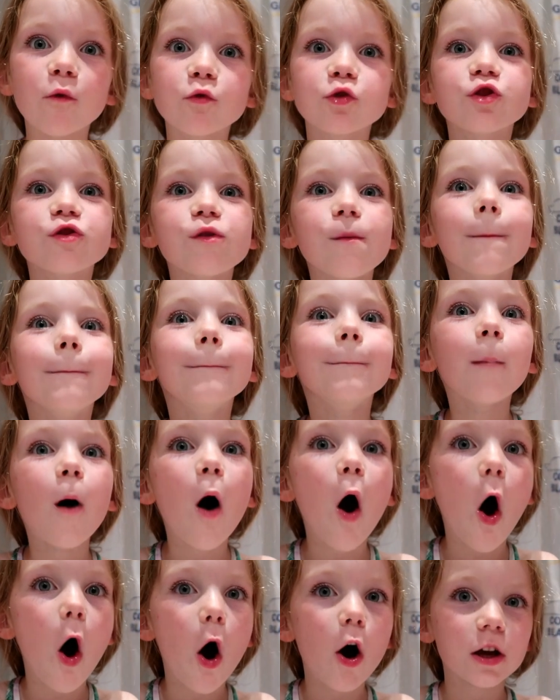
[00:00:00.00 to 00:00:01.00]
found some
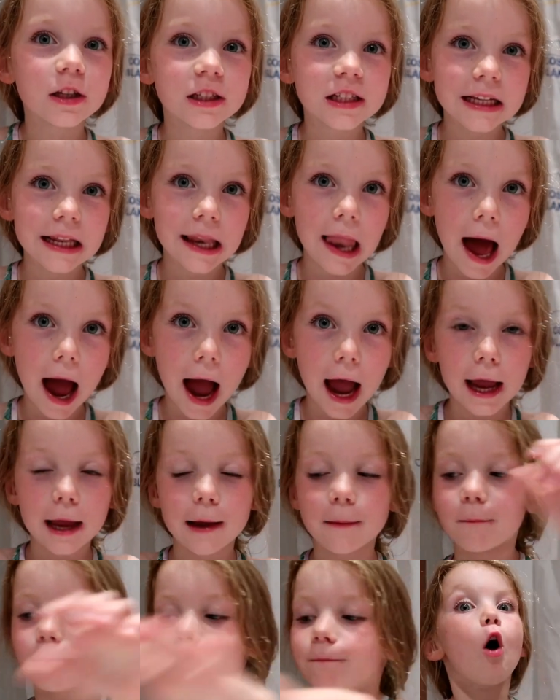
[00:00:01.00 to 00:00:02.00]
more
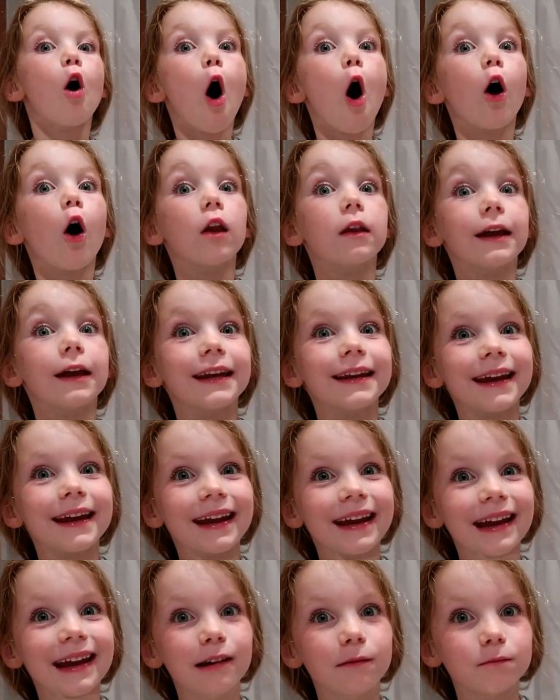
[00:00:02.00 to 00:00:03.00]
slime
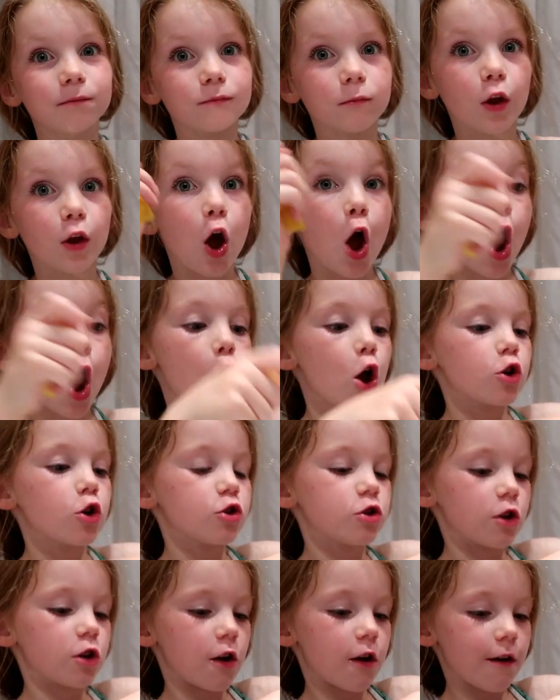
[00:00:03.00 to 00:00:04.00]
holiday.
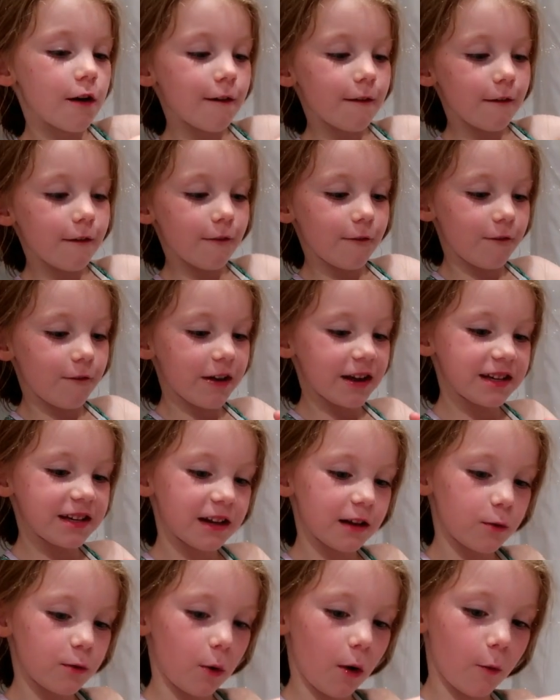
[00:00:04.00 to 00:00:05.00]
So this
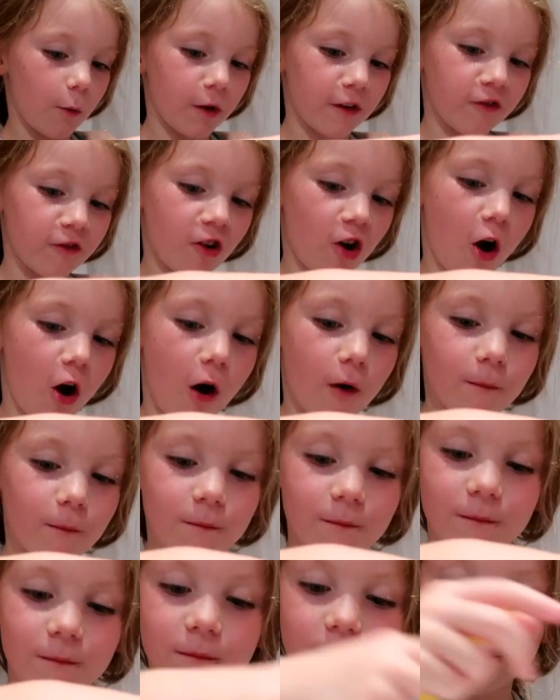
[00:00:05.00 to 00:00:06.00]
is what we've got.
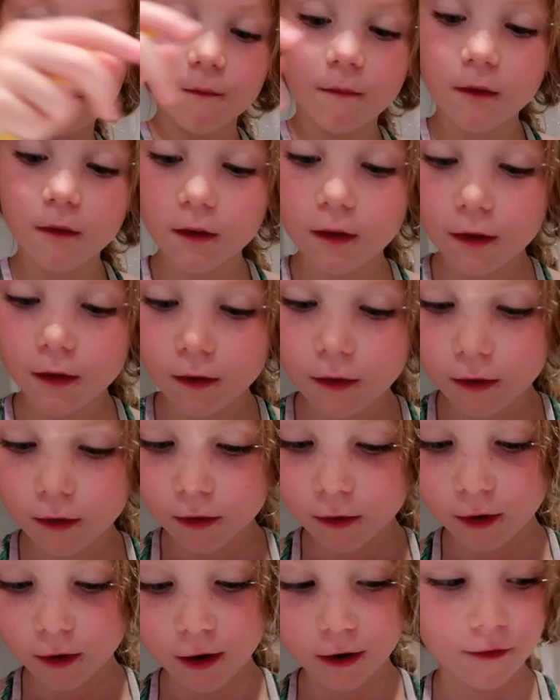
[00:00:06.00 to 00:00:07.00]

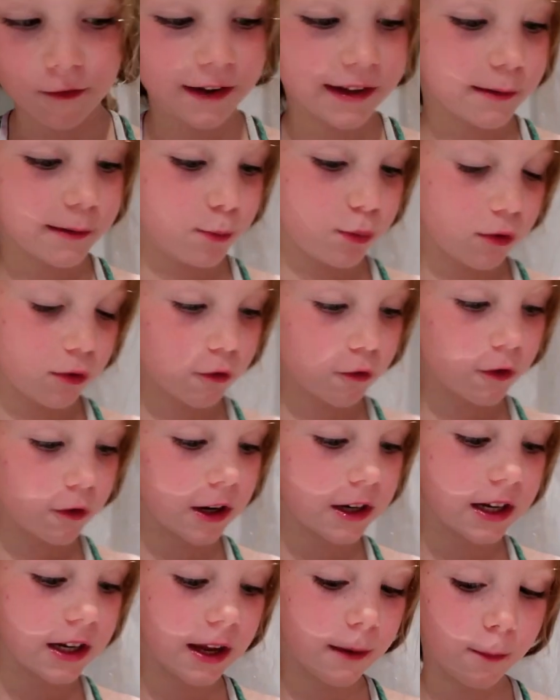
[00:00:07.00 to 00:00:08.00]
Look at this
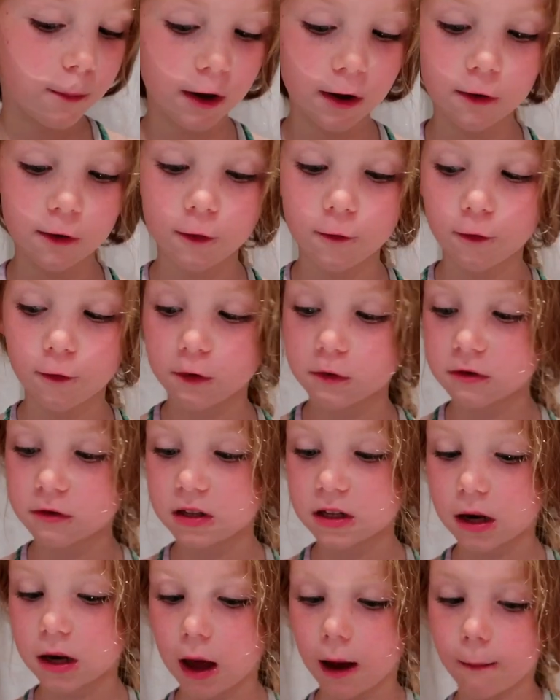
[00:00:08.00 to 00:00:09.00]
pretty beautiful
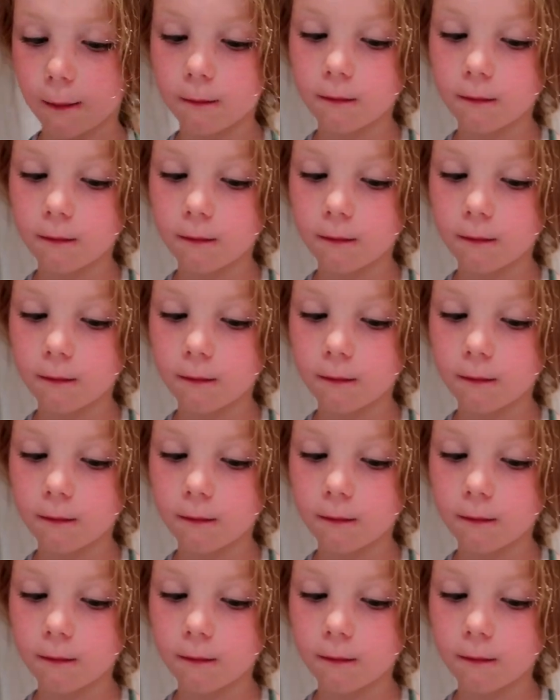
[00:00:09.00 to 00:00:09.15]
slime.